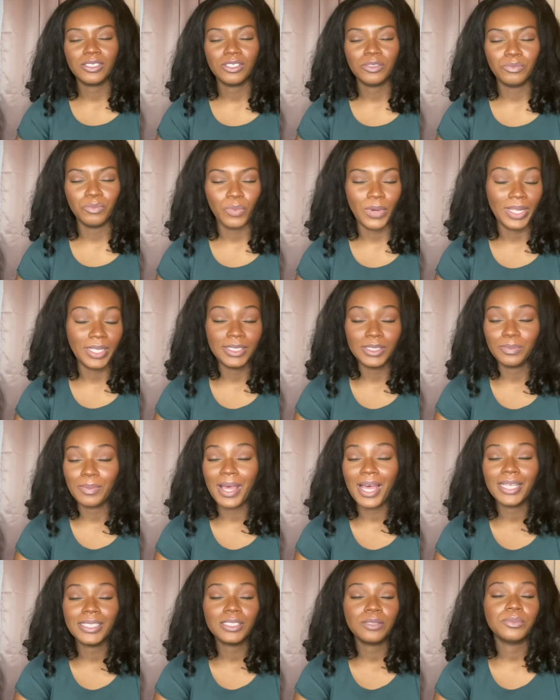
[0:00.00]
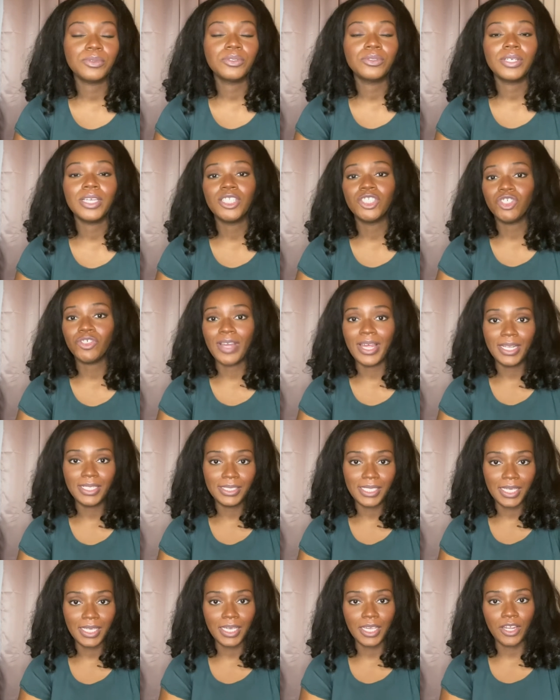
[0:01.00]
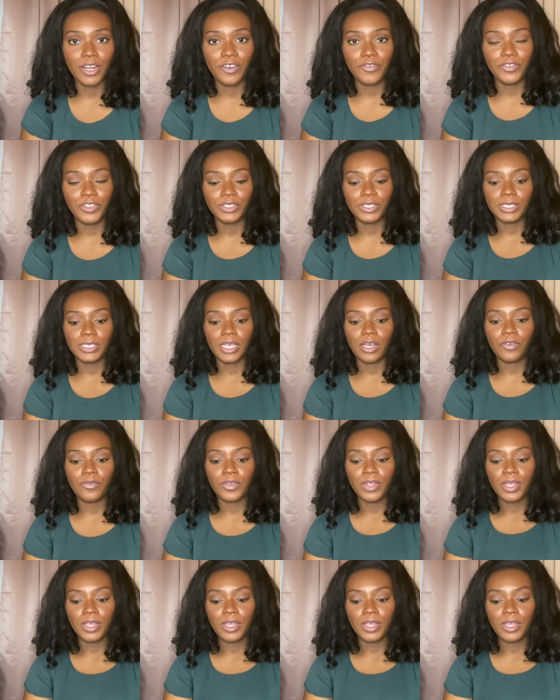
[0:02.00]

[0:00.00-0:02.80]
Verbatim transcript: well as possible and try to take care of yourself.